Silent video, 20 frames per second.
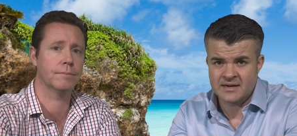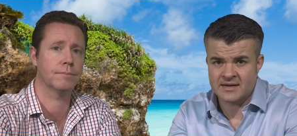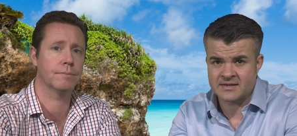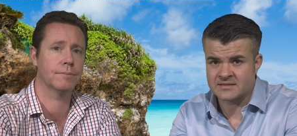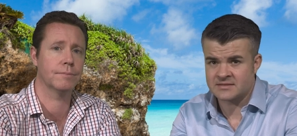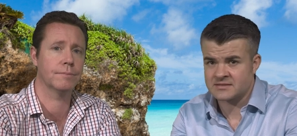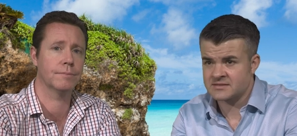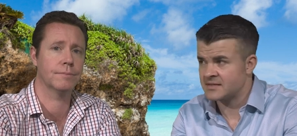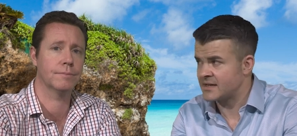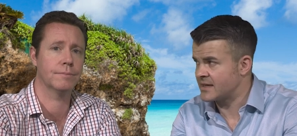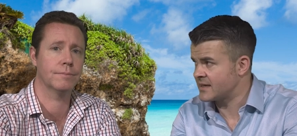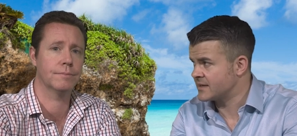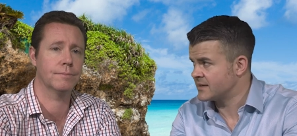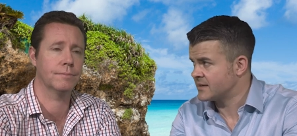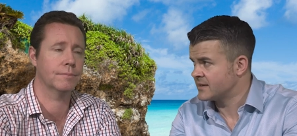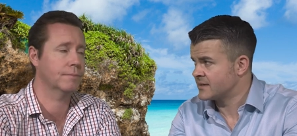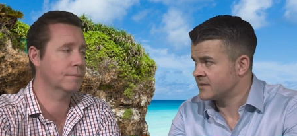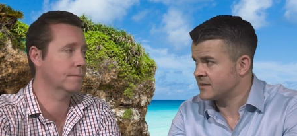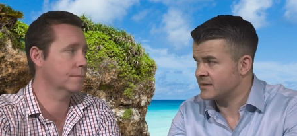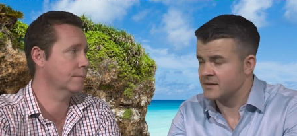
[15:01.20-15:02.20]
Speaker 1: and as I say,
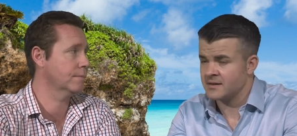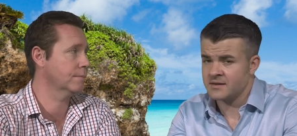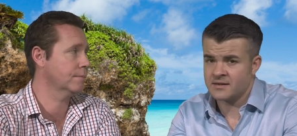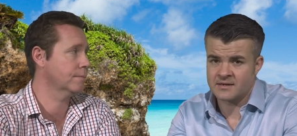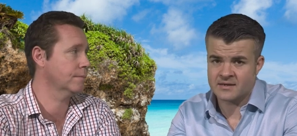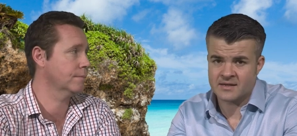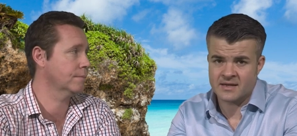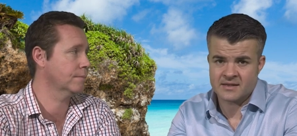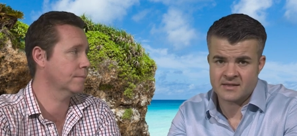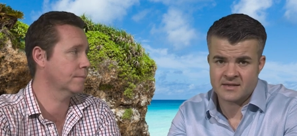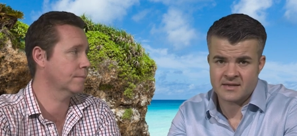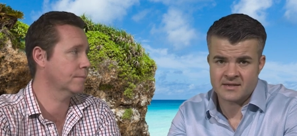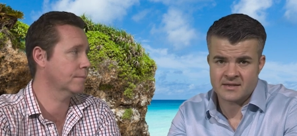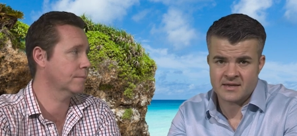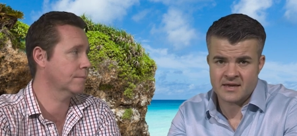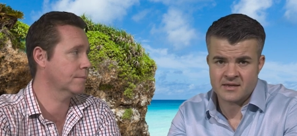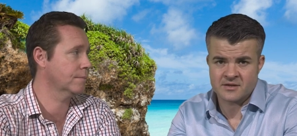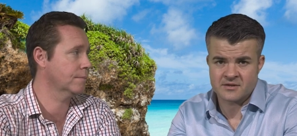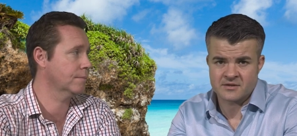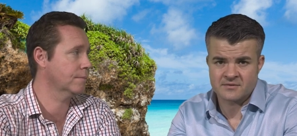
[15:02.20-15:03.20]
uh, get
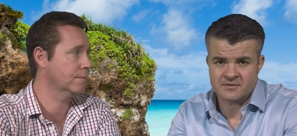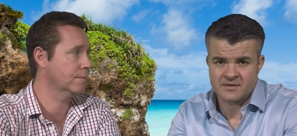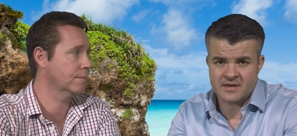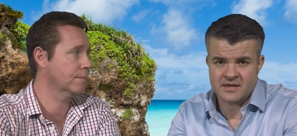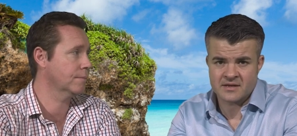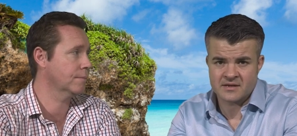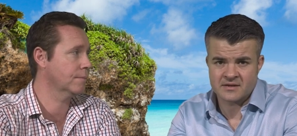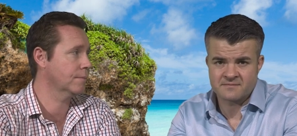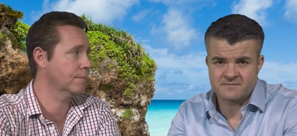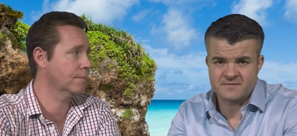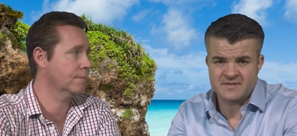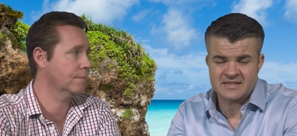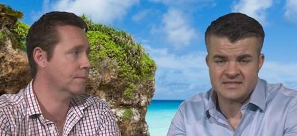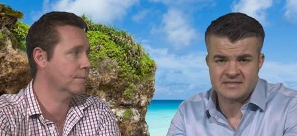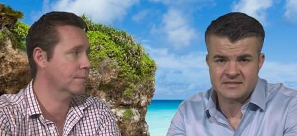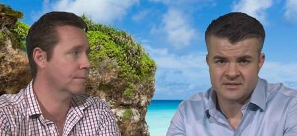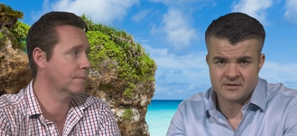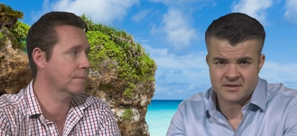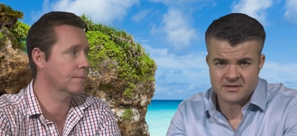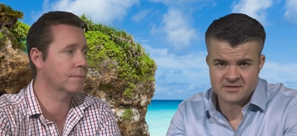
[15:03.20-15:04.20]
get get your get your
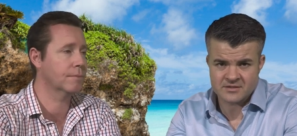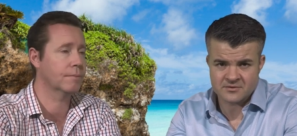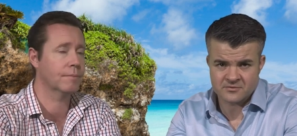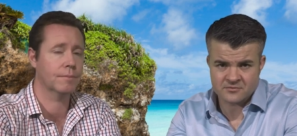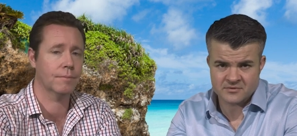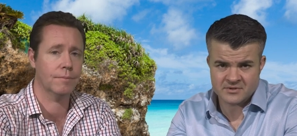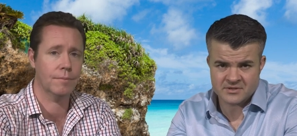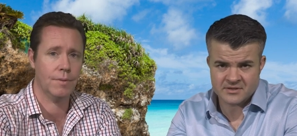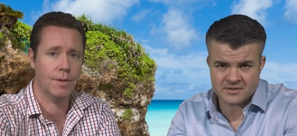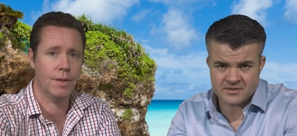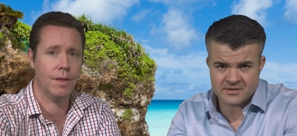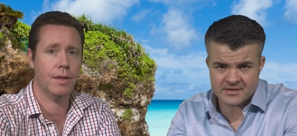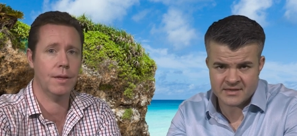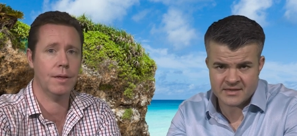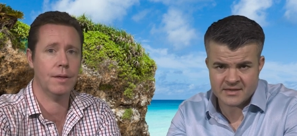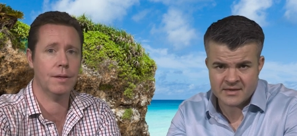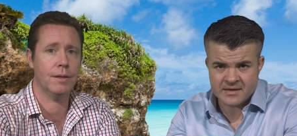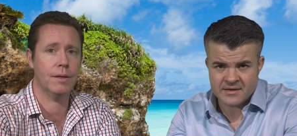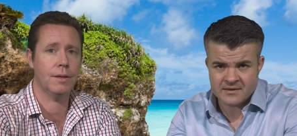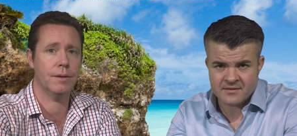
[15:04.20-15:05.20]
visa nice and ordered
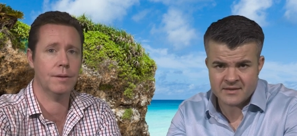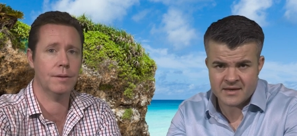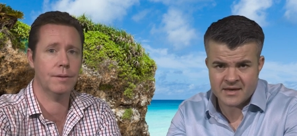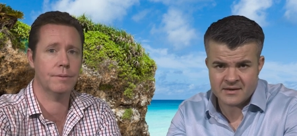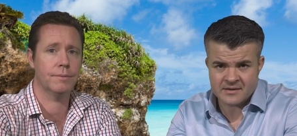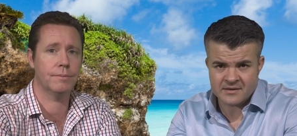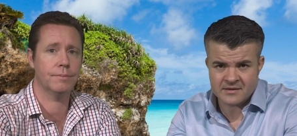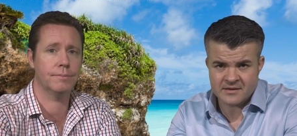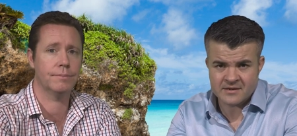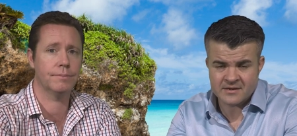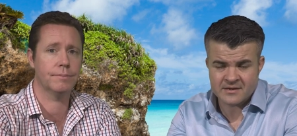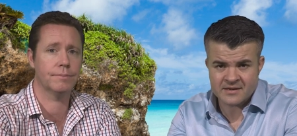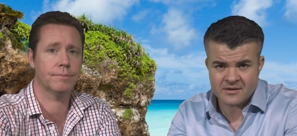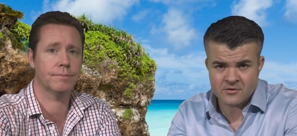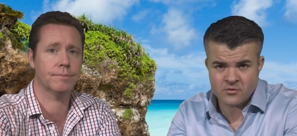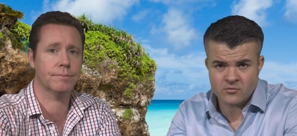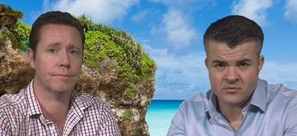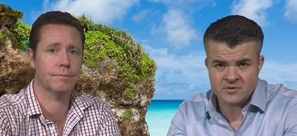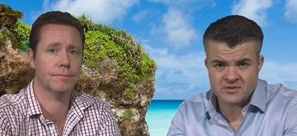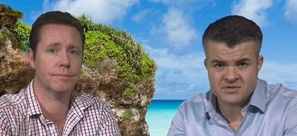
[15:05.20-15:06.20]
early. Then uh,
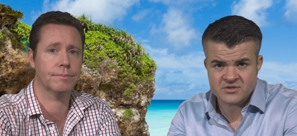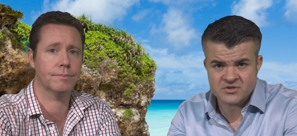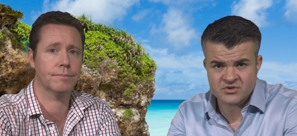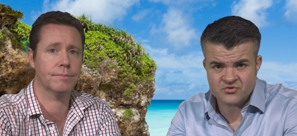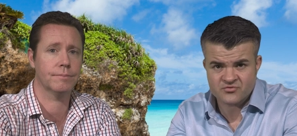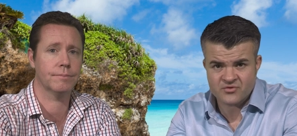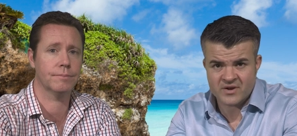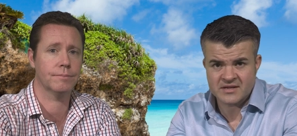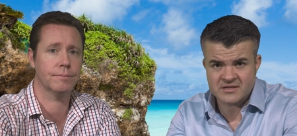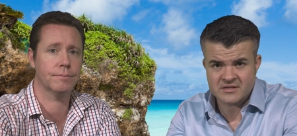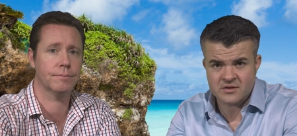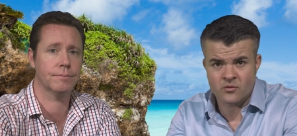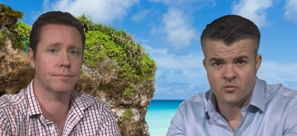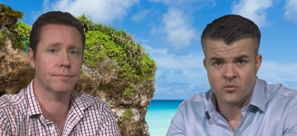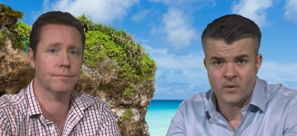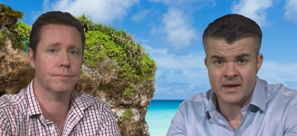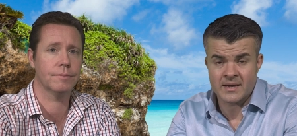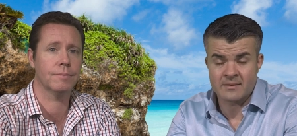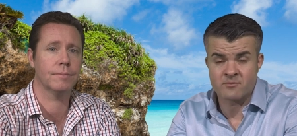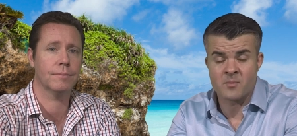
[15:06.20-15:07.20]
call us straight
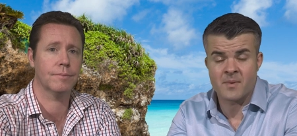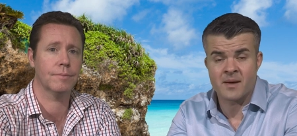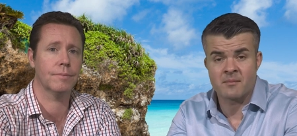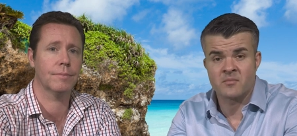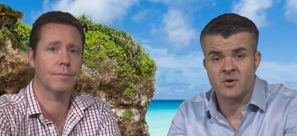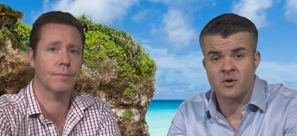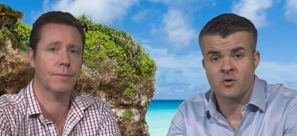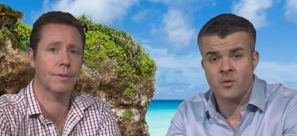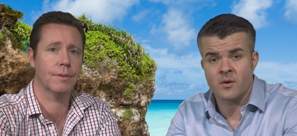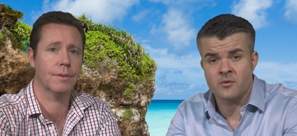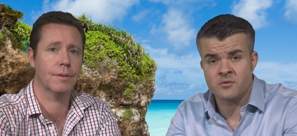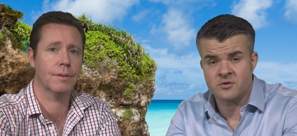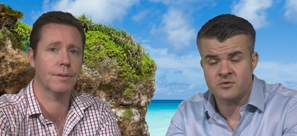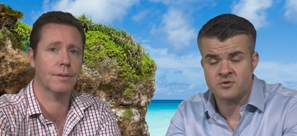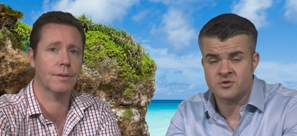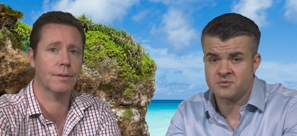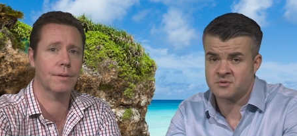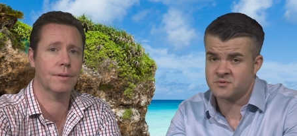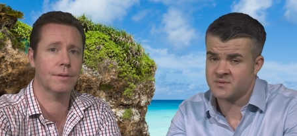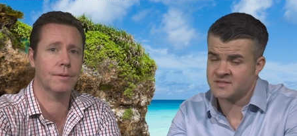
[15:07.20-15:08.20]
away. Remember, quote
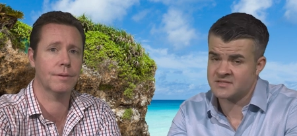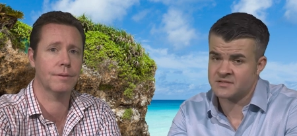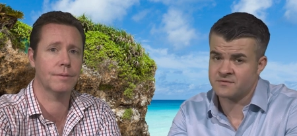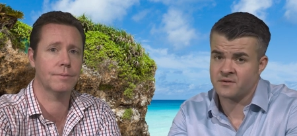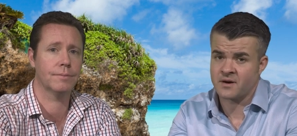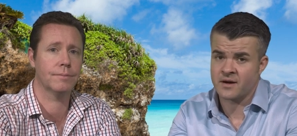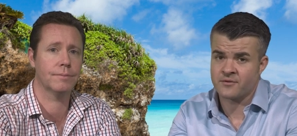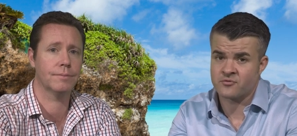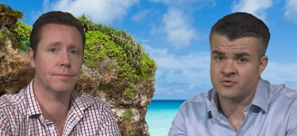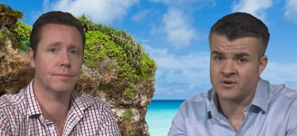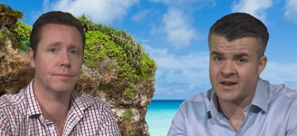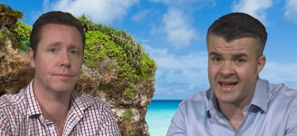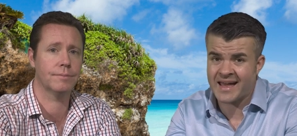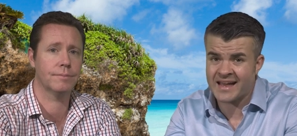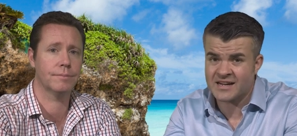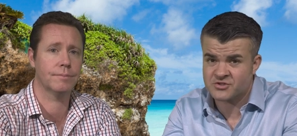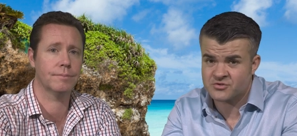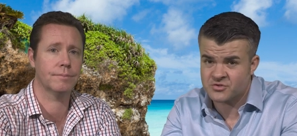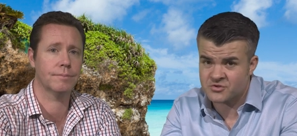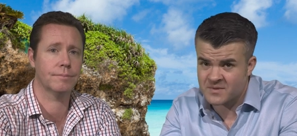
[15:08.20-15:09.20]
YouTube25 for an
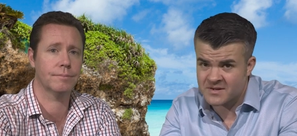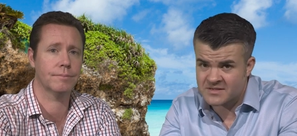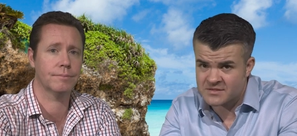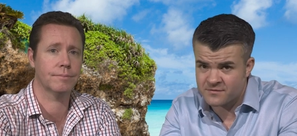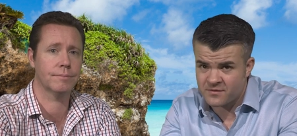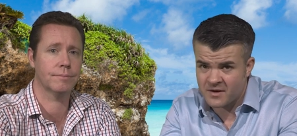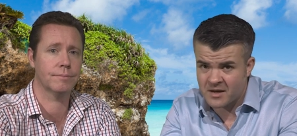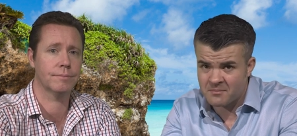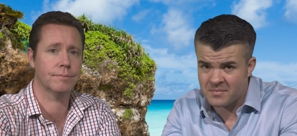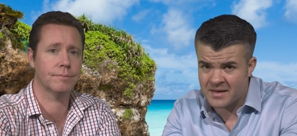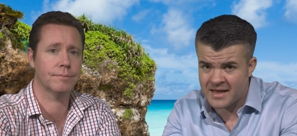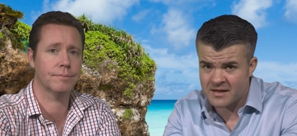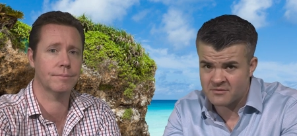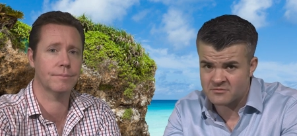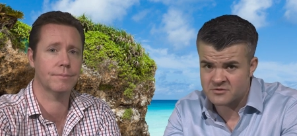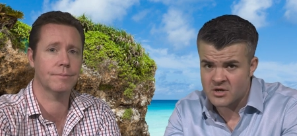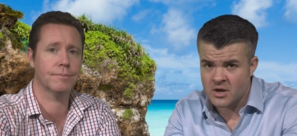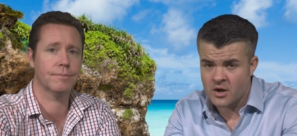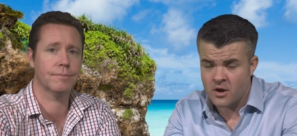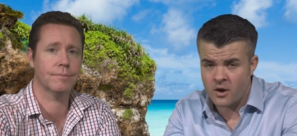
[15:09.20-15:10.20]
extra 25
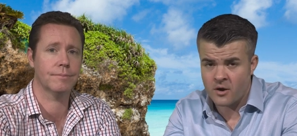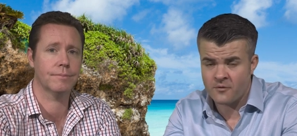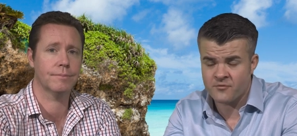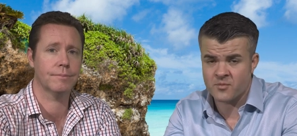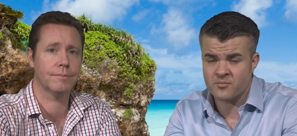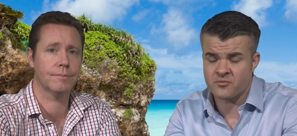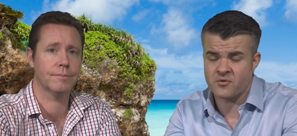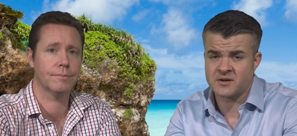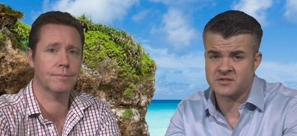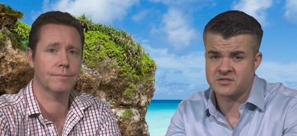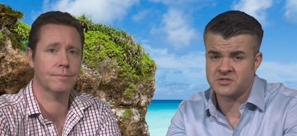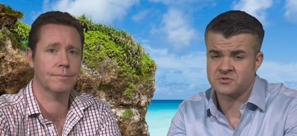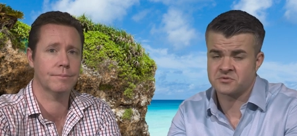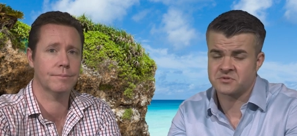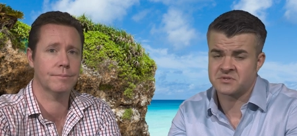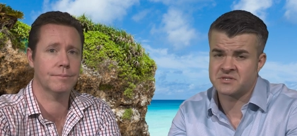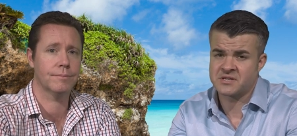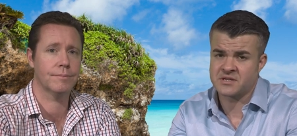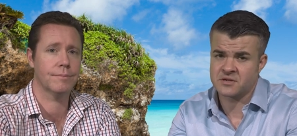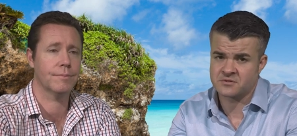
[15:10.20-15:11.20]
pounds off the prices
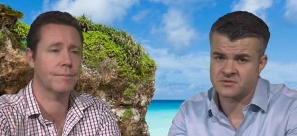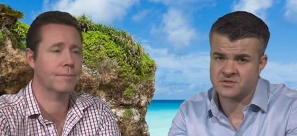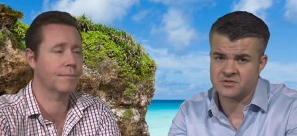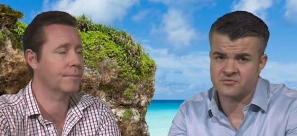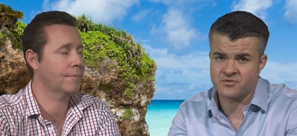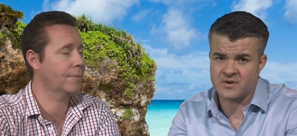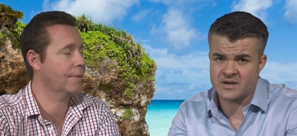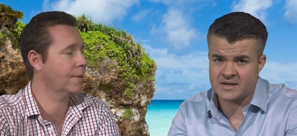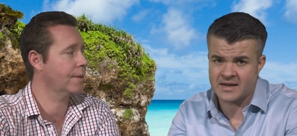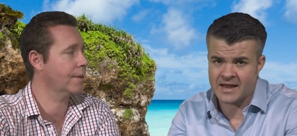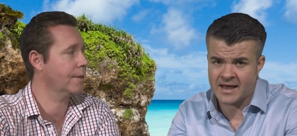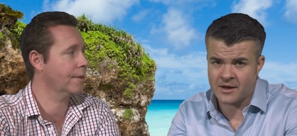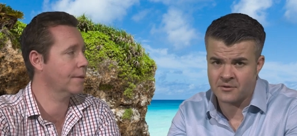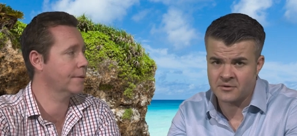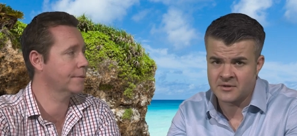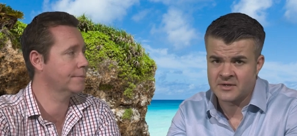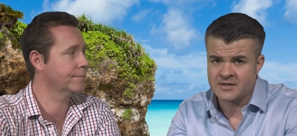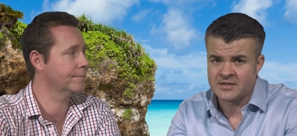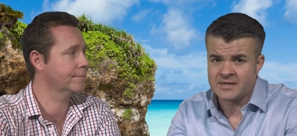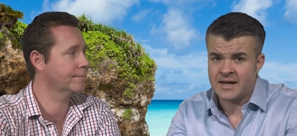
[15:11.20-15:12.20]
you're seeing on screen now.